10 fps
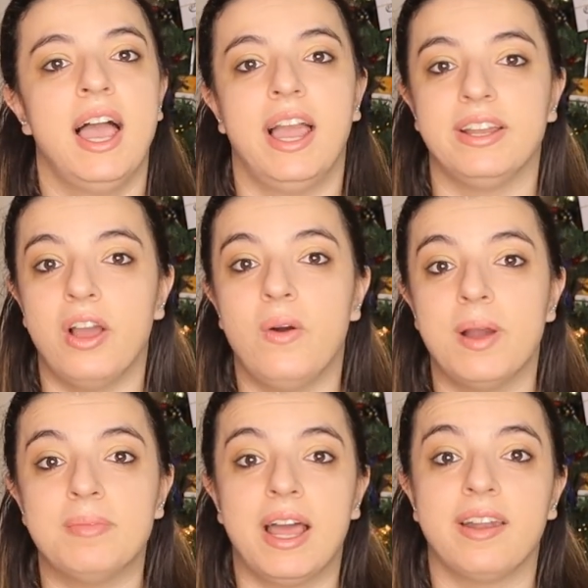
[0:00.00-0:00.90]
I know
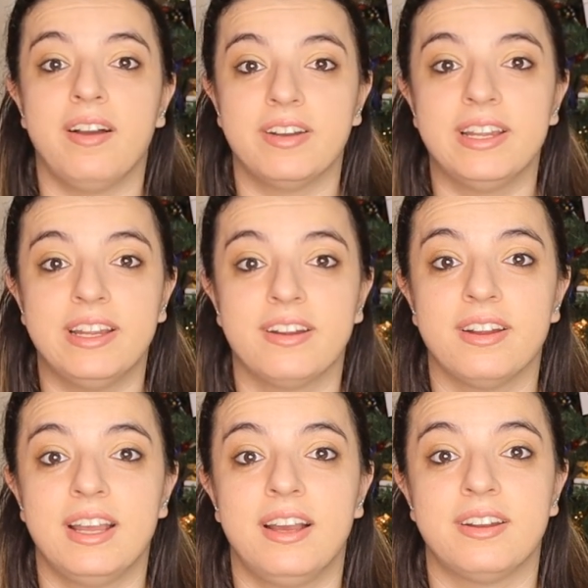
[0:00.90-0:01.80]
I'm not on
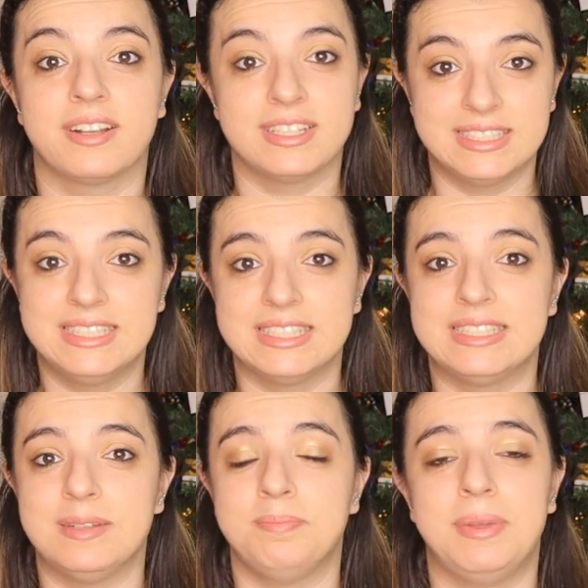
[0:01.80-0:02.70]
here on a
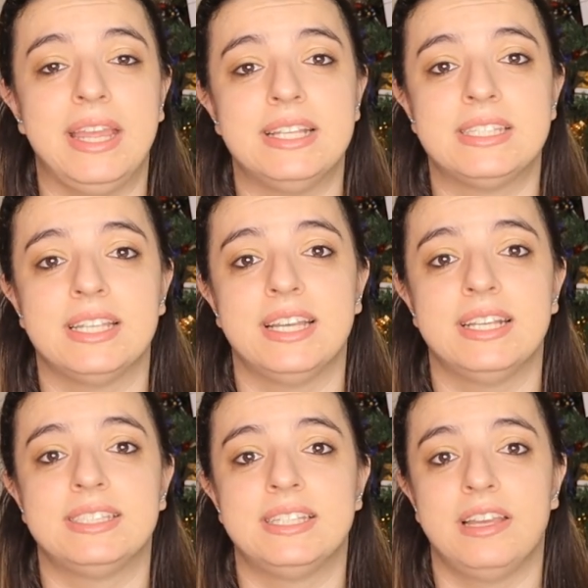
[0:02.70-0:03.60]
consistent
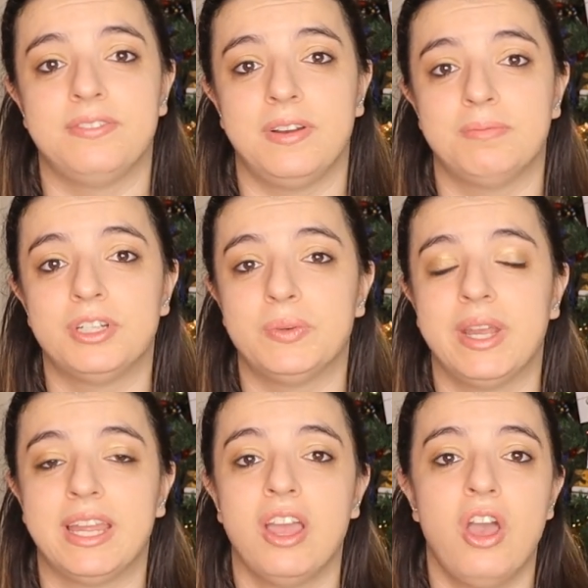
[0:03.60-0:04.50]
basis. If I'm
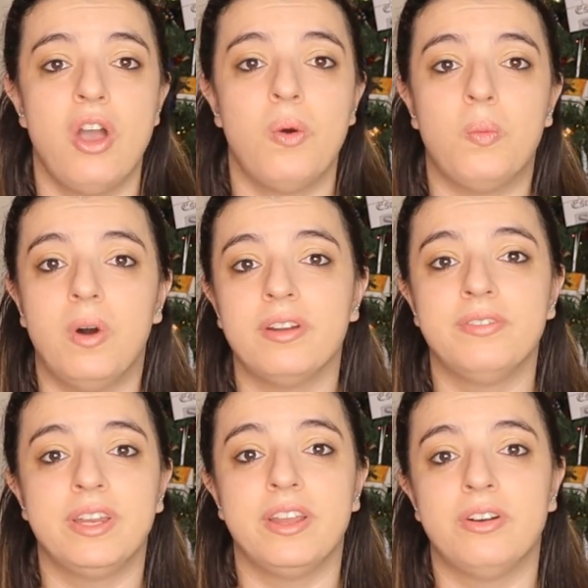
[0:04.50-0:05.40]
doing one
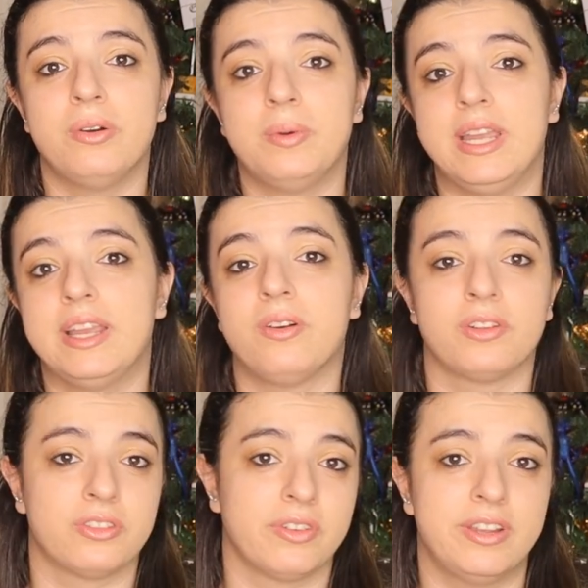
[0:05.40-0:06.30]
video a week
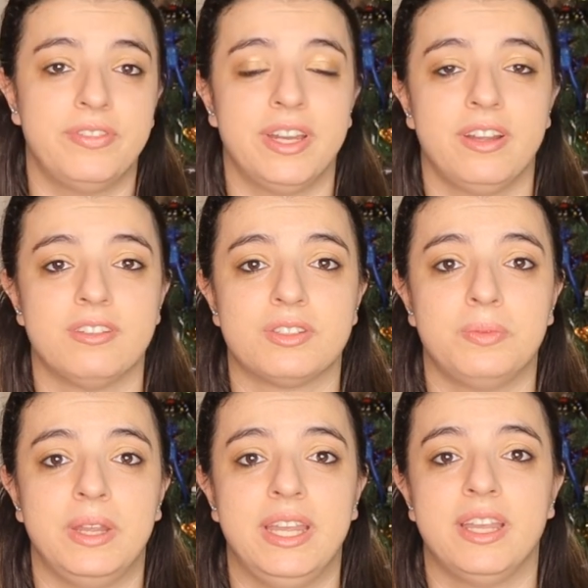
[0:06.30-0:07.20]
or three videos a
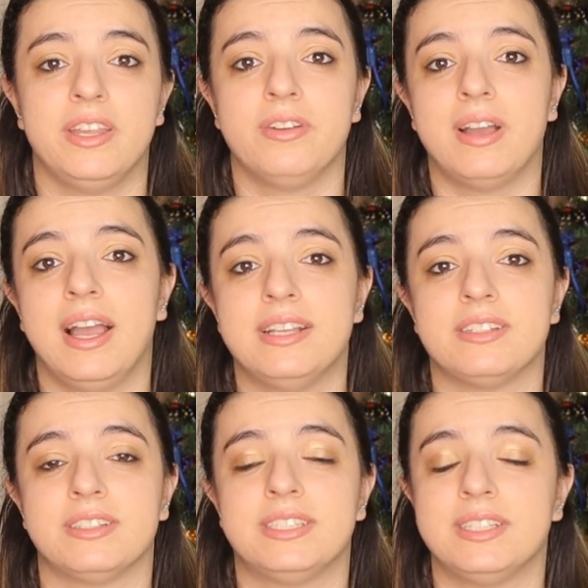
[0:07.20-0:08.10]
week, you guys
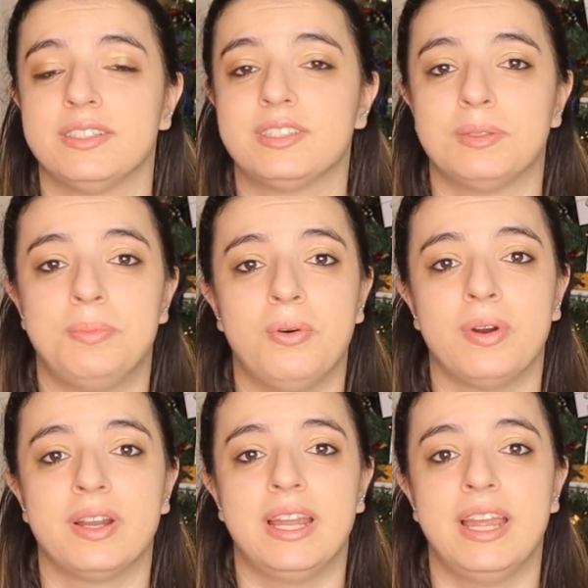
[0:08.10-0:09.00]
are still
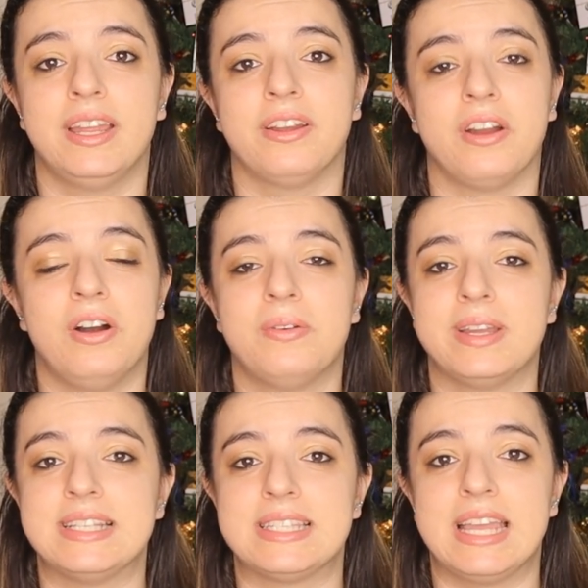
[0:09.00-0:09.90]
supporting, you're
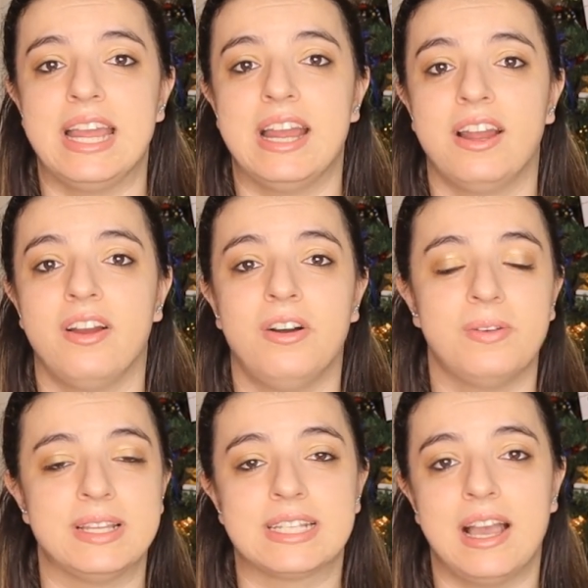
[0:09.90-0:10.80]
always there,
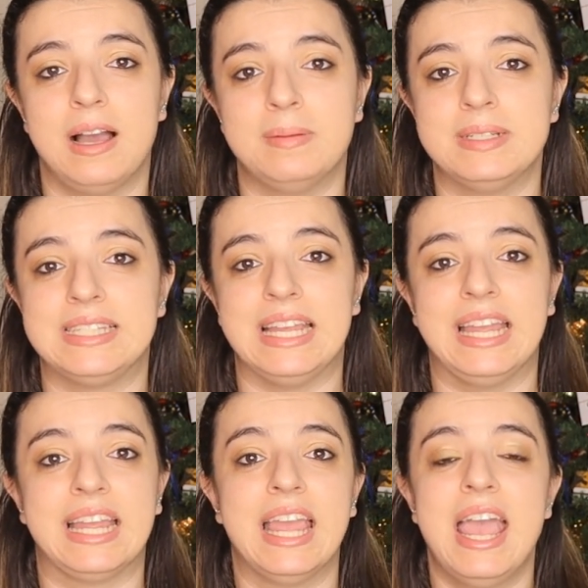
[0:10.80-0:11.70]
always
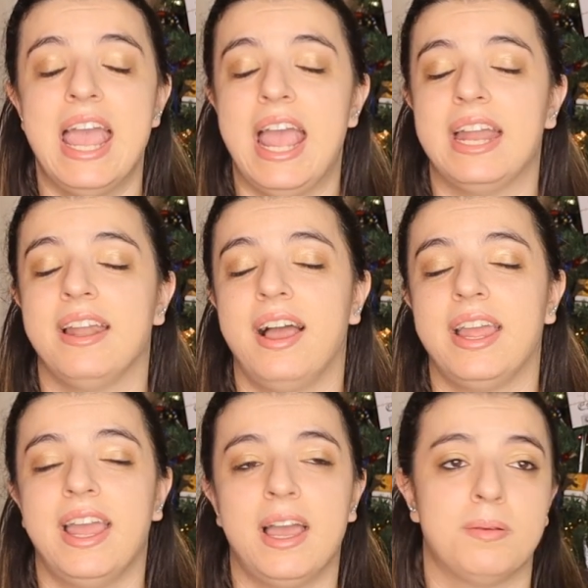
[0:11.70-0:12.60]
commenting, and
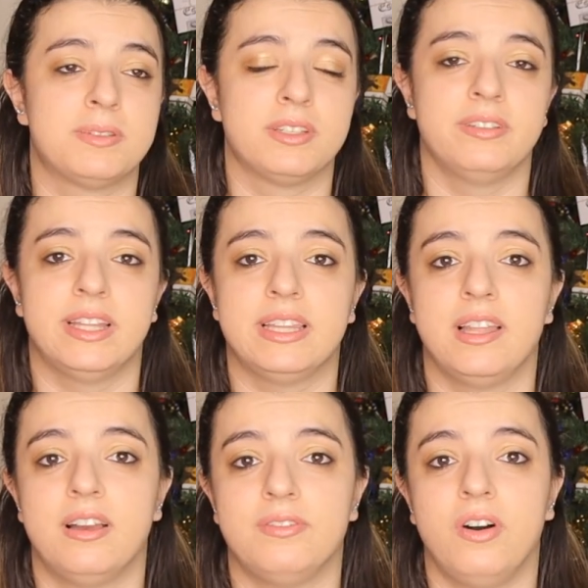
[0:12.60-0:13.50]
I absolutely
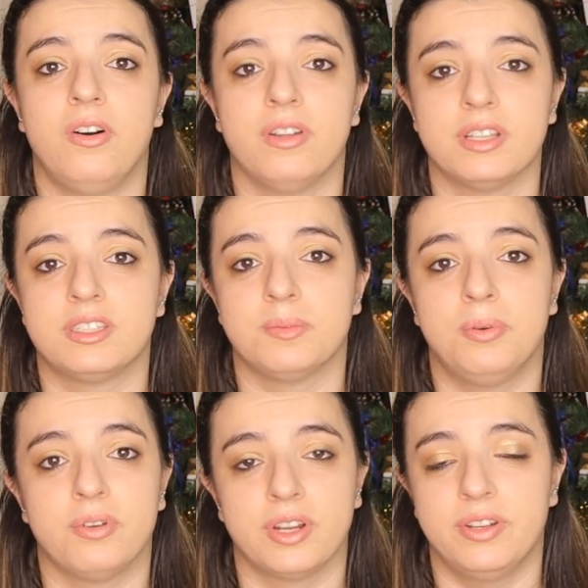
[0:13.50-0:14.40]
love all the
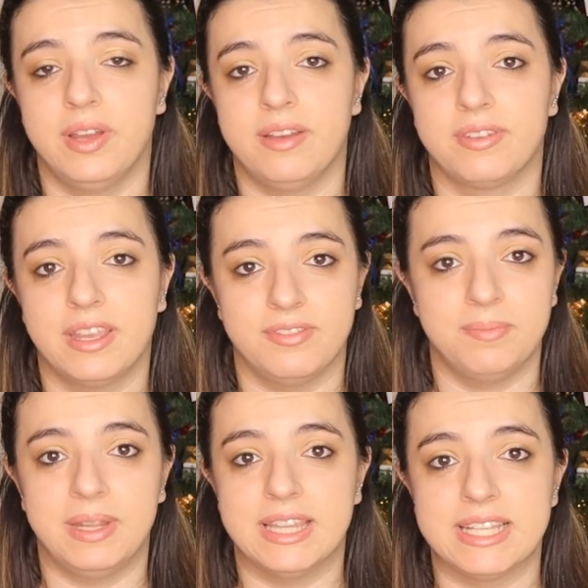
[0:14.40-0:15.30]
support you have
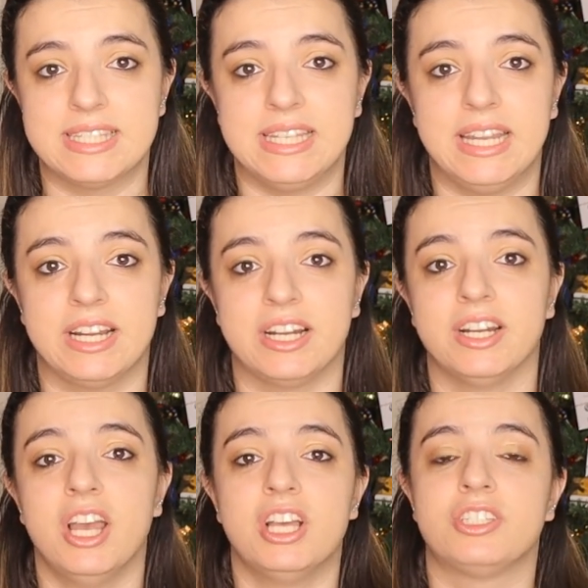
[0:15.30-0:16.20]
given me this
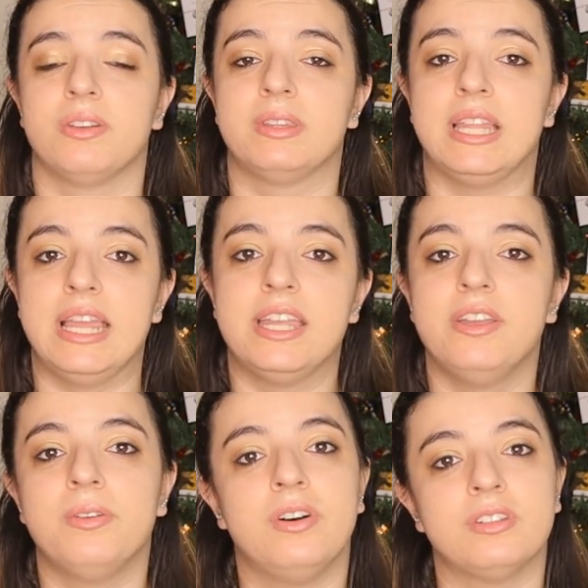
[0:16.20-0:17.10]
year. So thank
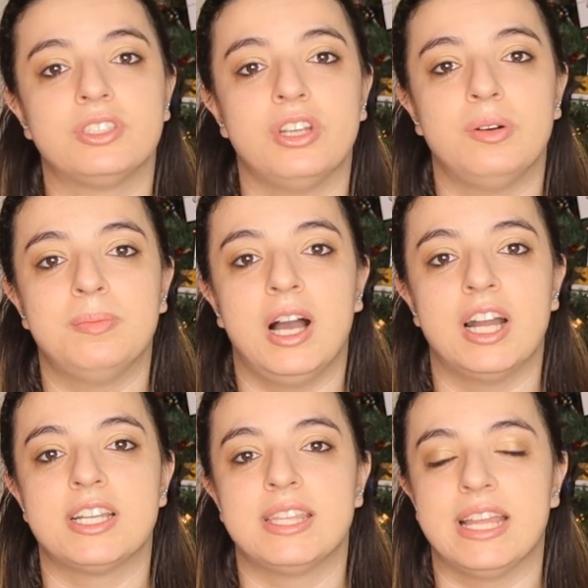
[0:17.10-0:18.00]
you all so
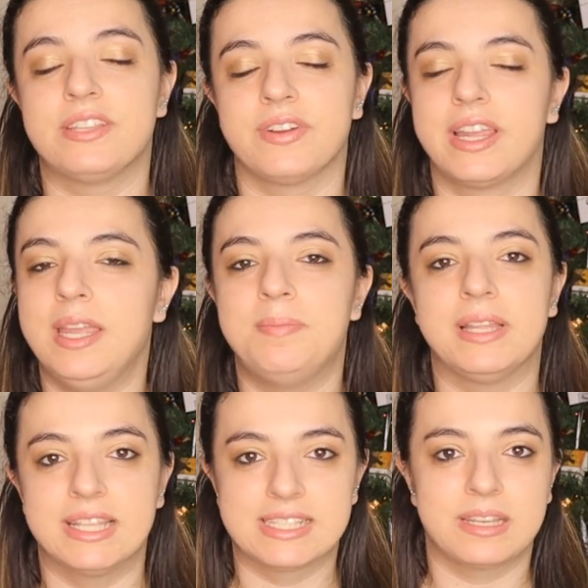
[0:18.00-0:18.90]
much. Thanks for
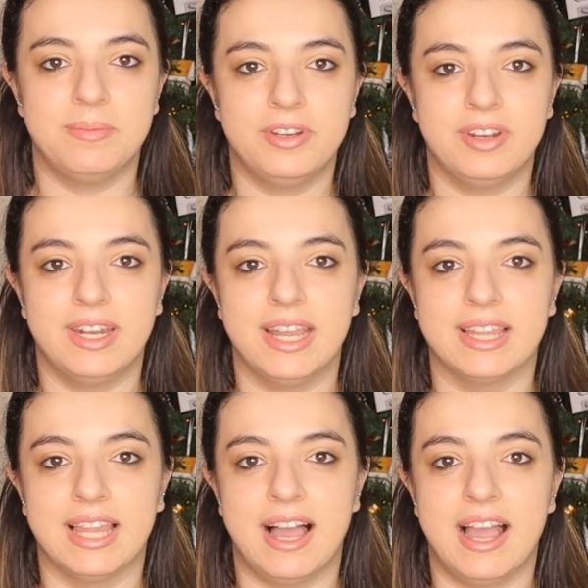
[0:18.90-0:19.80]
keeping this community
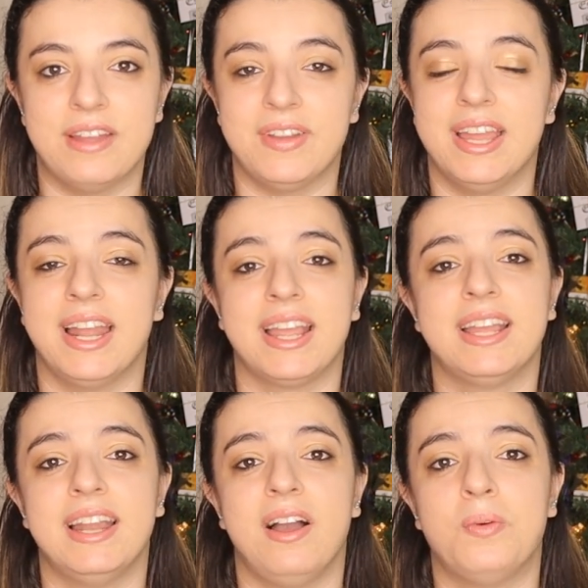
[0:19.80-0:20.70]
alive, and I
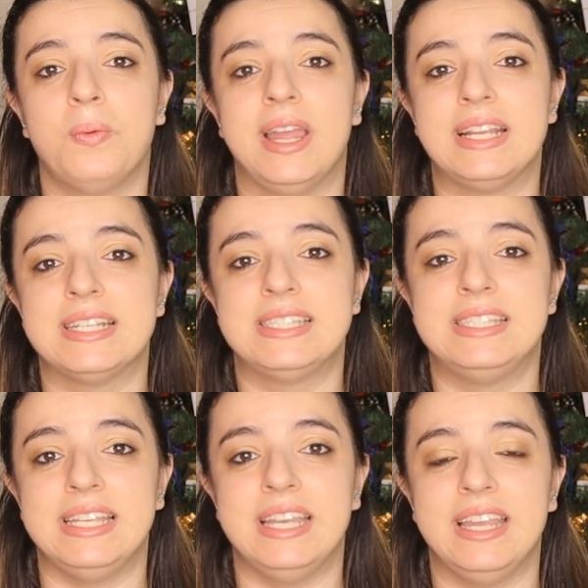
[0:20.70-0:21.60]
cannot wait to
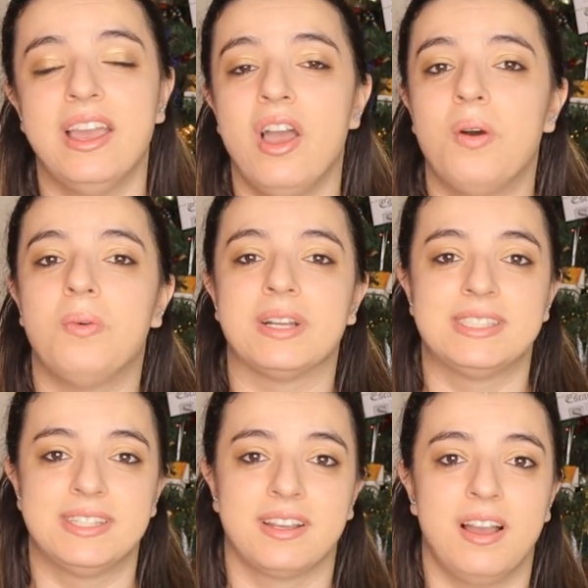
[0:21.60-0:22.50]
see
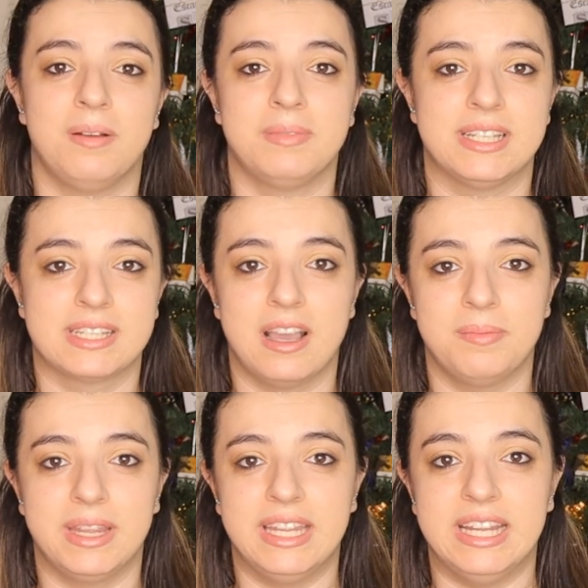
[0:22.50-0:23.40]
what's to come this
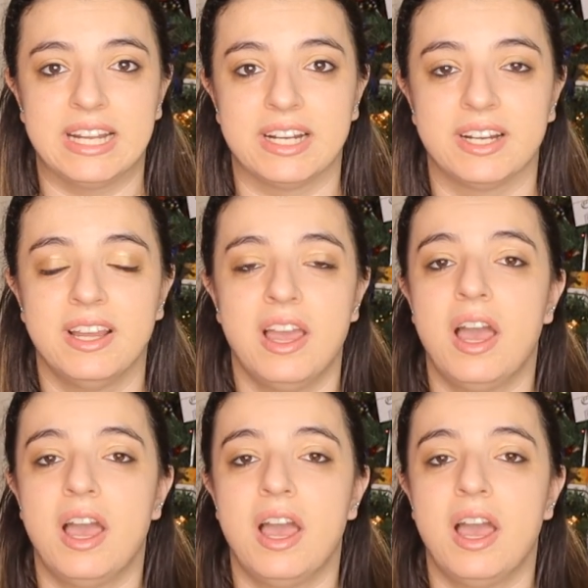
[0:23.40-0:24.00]
coming year.